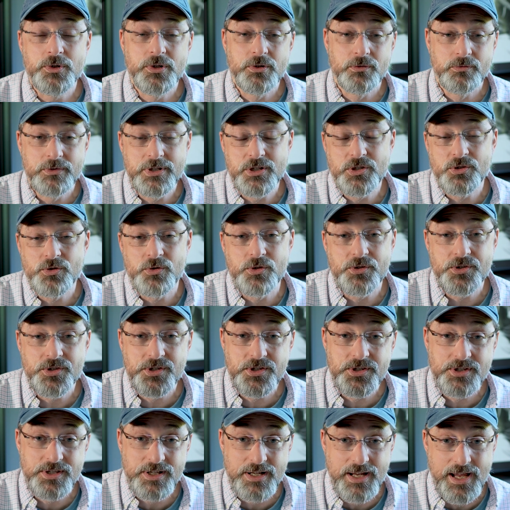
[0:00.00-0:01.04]
with the
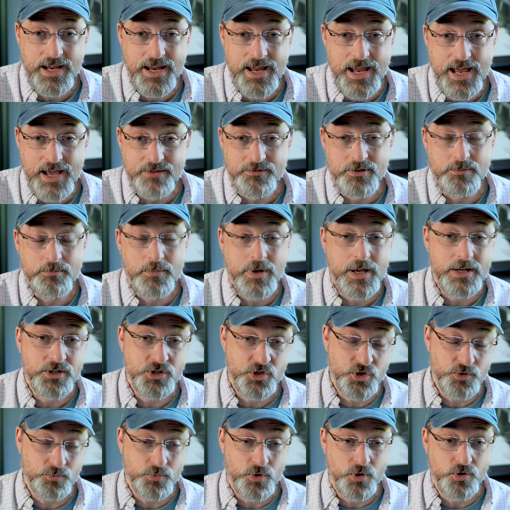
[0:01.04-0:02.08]
resources that I have at my
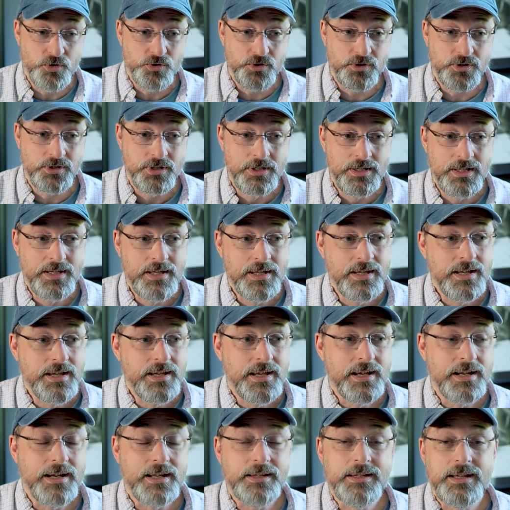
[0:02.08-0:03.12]
disposal.
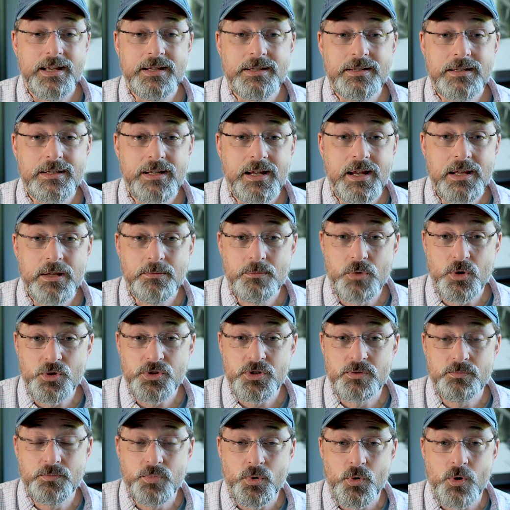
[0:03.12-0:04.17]
And at the end of the day, the
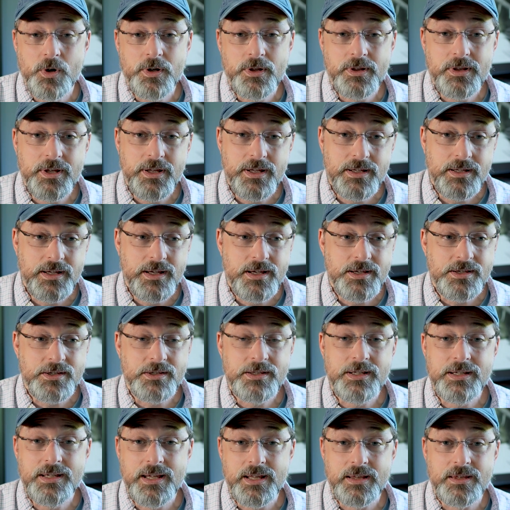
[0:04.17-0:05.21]
most important thing
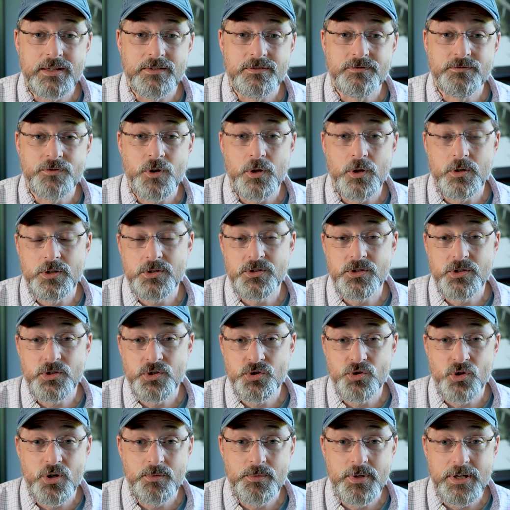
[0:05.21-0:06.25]
is to get the fullest
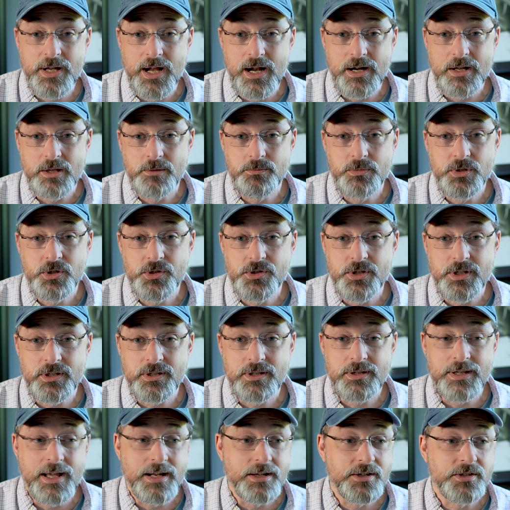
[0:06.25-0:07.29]
enjoyment out of the music
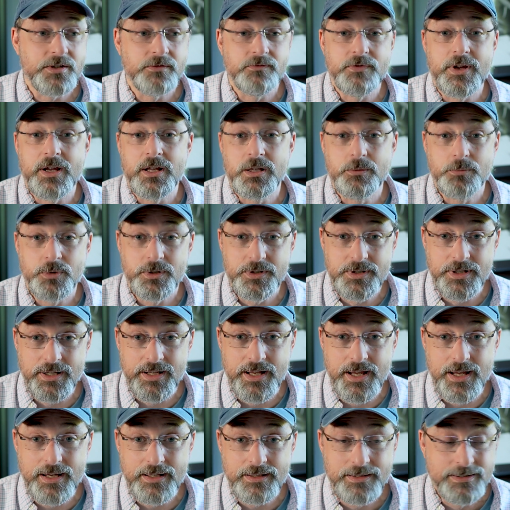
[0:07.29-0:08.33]
that is available
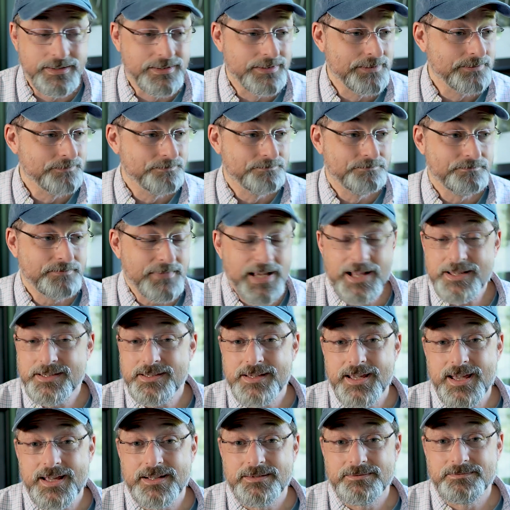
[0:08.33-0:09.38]
today. That's
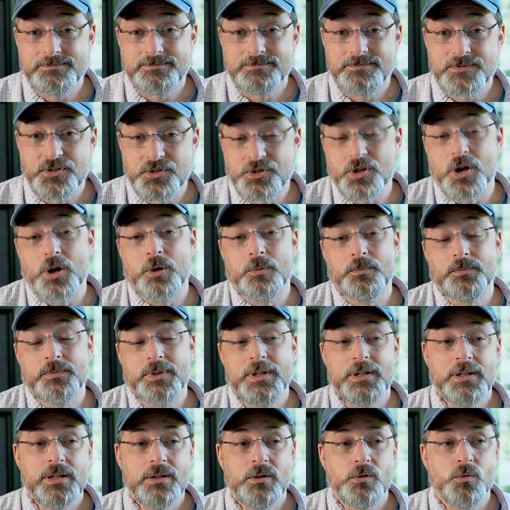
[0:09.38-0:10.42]
it. So,
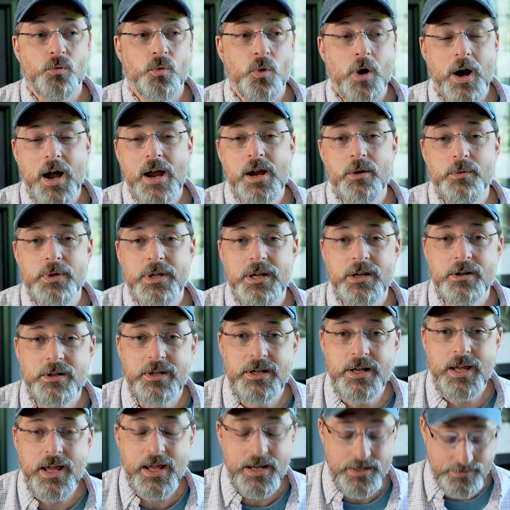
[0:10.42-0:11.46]
why are we here
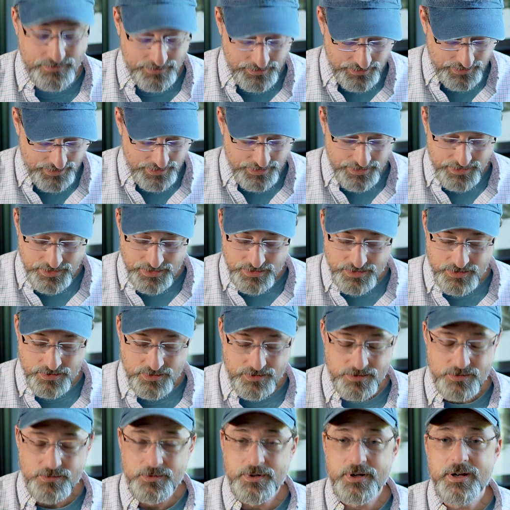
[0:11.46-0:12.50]
today?
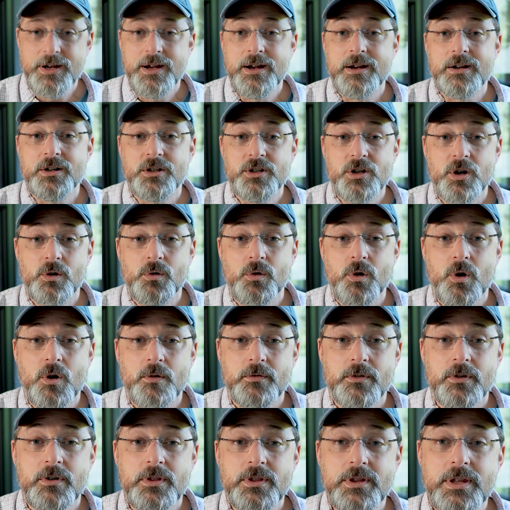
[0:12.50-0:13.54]
We're here to go
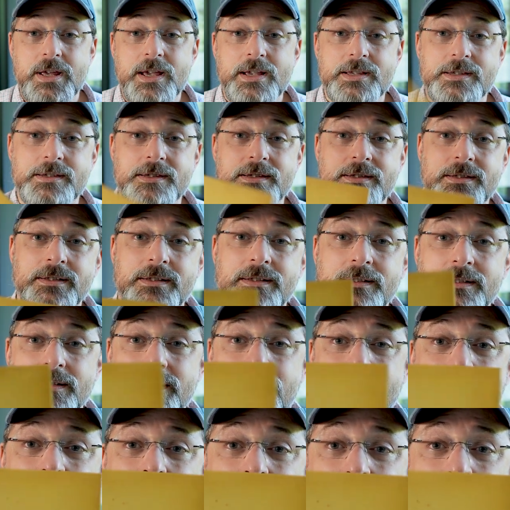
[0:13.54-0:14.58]
over this,
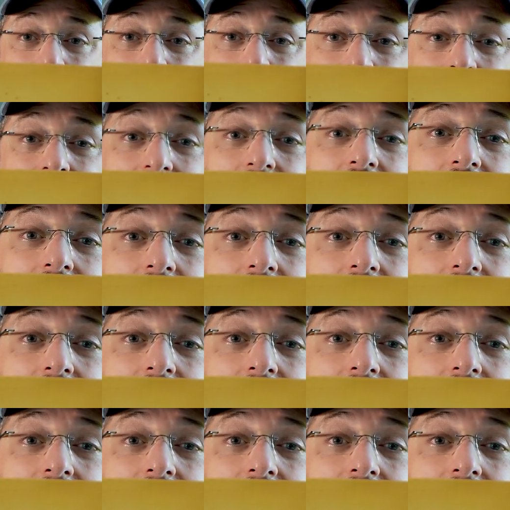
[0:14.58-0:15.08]
Neil